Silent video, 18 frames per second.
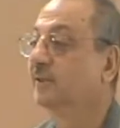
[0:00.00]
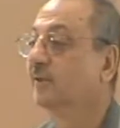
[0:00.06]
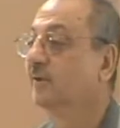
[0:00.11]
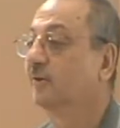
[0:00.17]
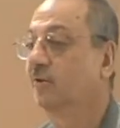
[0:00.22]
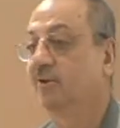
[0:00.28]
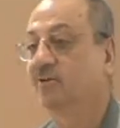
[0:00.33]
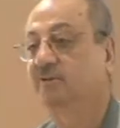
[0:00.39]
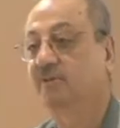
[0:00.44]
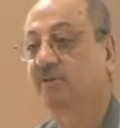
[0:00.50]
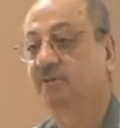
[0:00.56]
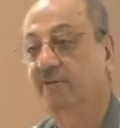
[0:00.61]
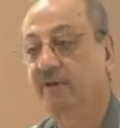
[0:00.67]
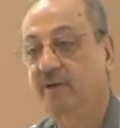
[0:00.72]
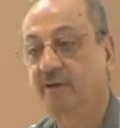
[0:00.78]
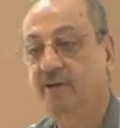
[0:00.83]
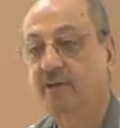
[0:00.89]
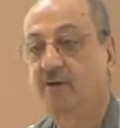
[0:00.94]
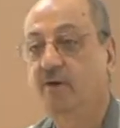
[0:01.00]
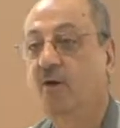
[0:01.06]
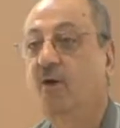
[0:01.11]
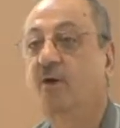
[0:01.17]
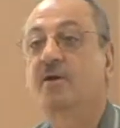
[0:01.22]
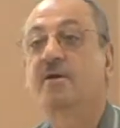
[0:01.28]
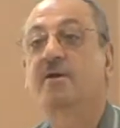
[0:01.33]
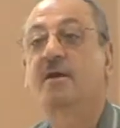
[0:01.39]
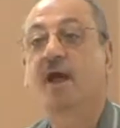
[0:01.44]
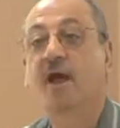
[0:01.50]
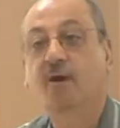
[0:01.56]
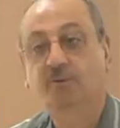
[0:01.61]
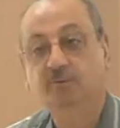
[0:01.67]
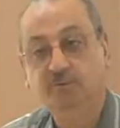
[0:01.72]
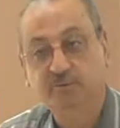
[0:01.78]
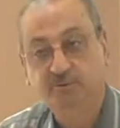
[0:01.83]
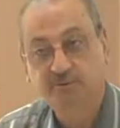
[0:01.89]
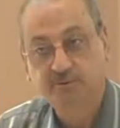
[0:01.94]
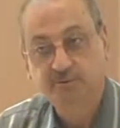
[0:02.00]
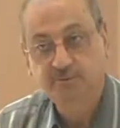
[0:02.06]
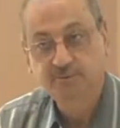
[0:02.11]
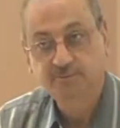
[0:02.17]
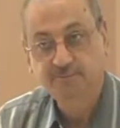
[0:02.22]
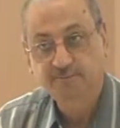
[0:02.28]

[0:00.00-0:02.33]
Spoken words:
concentrating on nouns.